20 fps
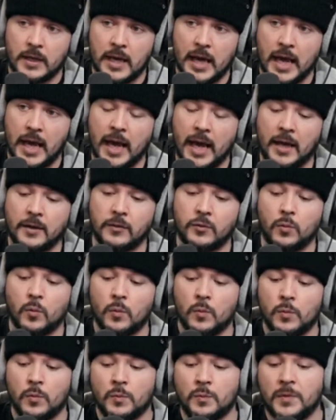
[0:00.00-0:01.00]
And
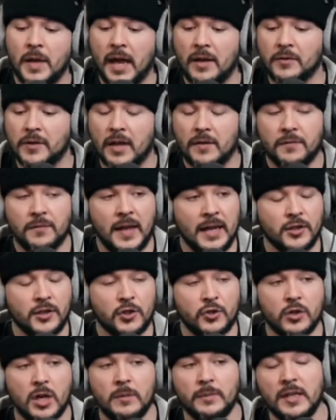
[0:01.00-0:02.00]
there's that
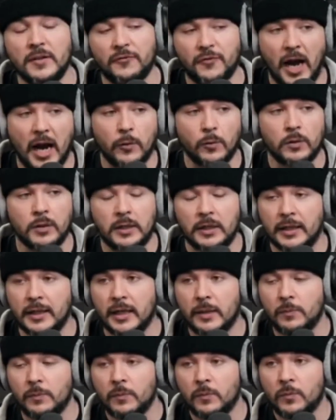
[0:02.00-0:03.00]
extremely viral clip